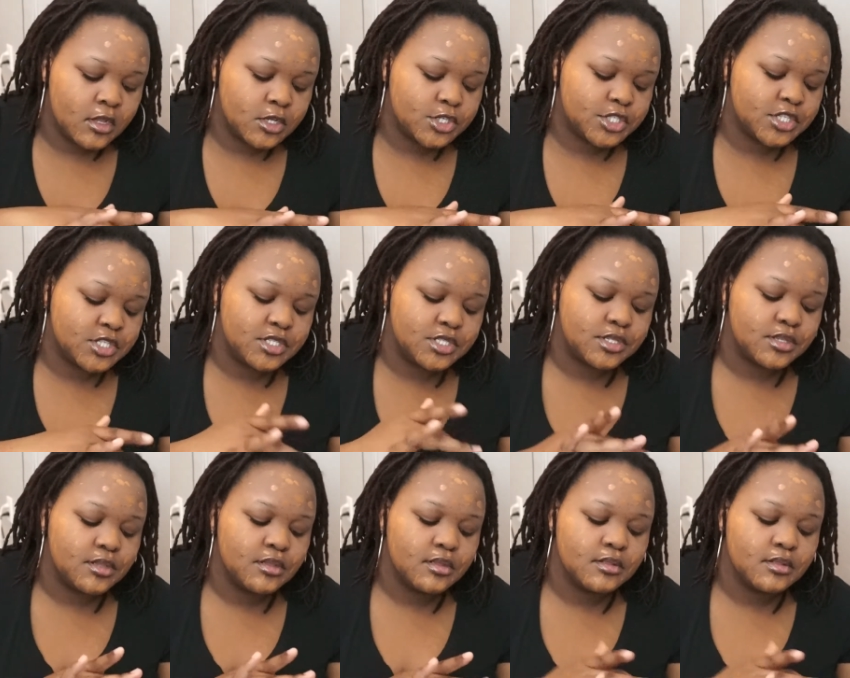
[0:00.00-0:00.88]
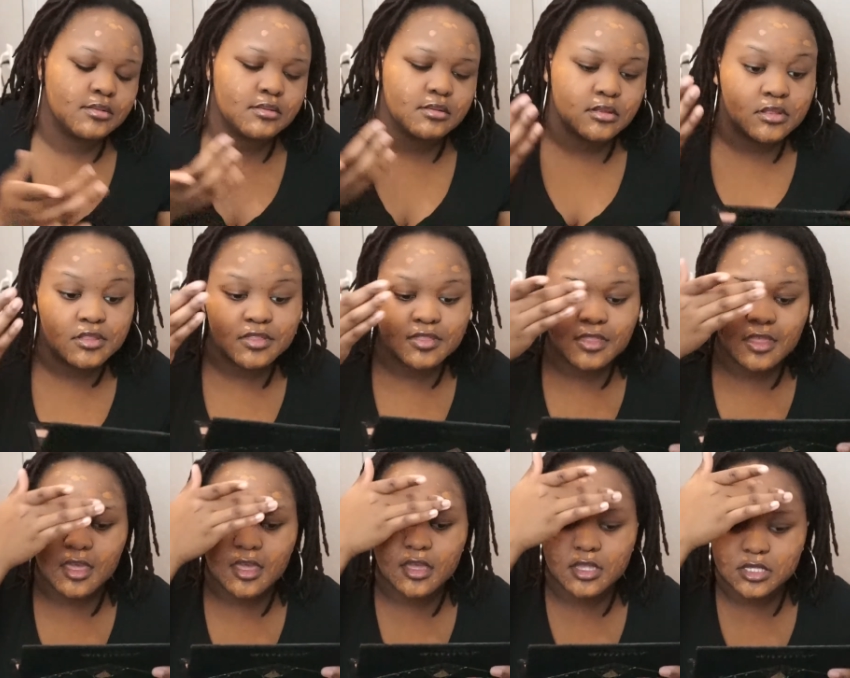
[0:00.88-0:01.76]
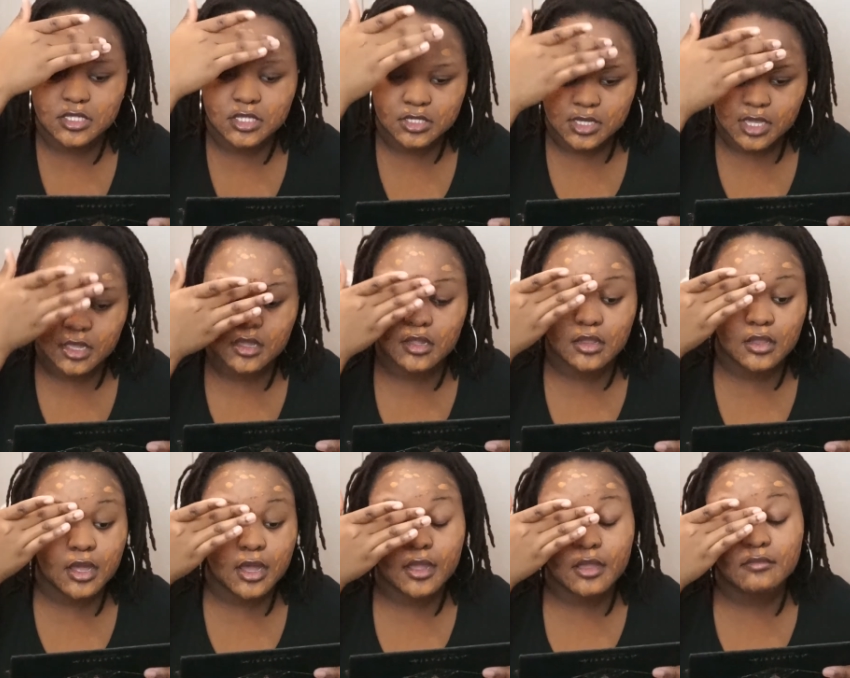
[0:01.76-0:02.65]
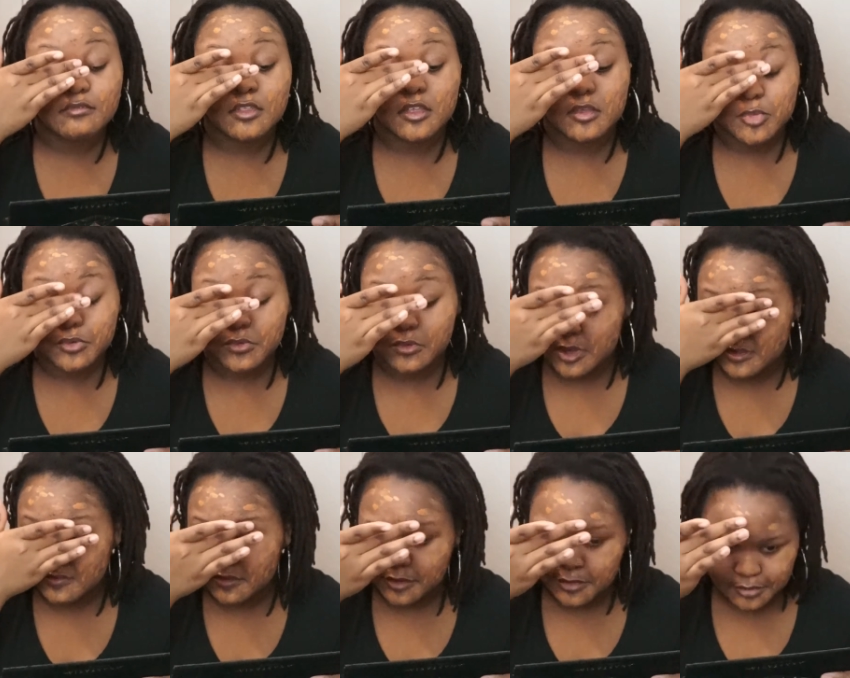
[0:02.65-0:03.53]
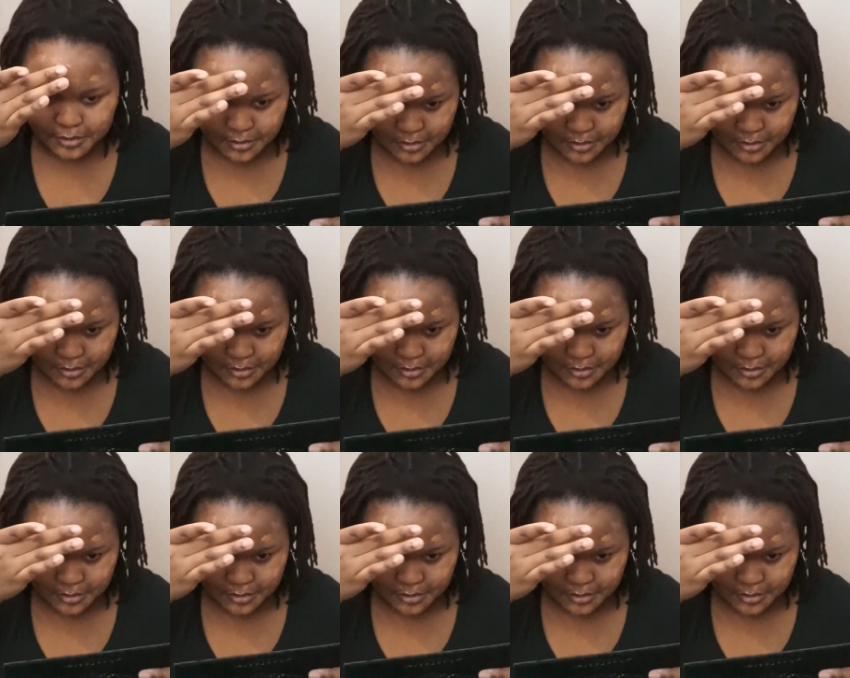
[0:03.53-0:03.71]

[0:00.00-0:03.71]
It's just thick because it's like a lot of them or whatever.